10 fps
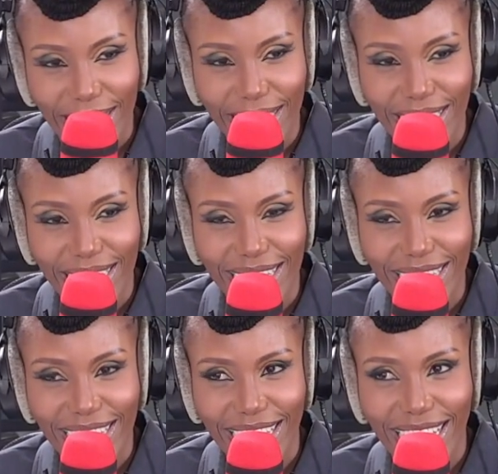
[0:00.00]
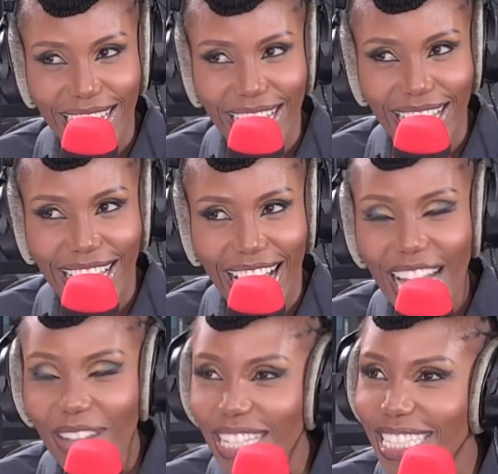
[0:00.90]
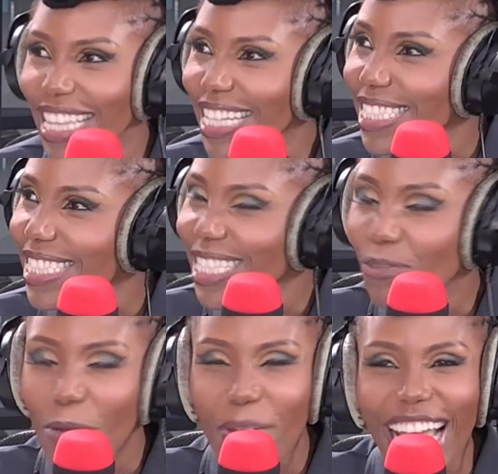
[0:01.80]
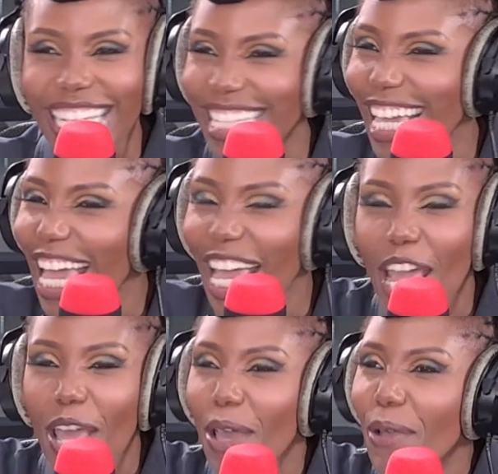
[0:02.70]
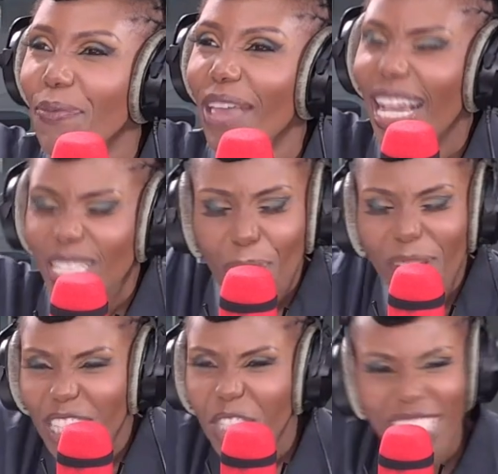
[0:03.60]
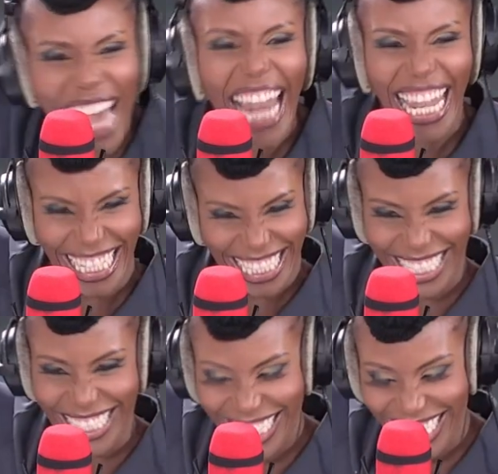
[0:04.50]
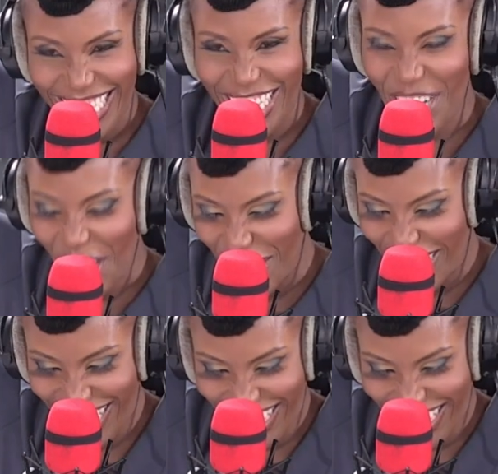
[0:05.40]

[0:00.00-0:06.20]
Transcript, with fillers: Yes. And I was like, this, this woman has exponential talent. you know?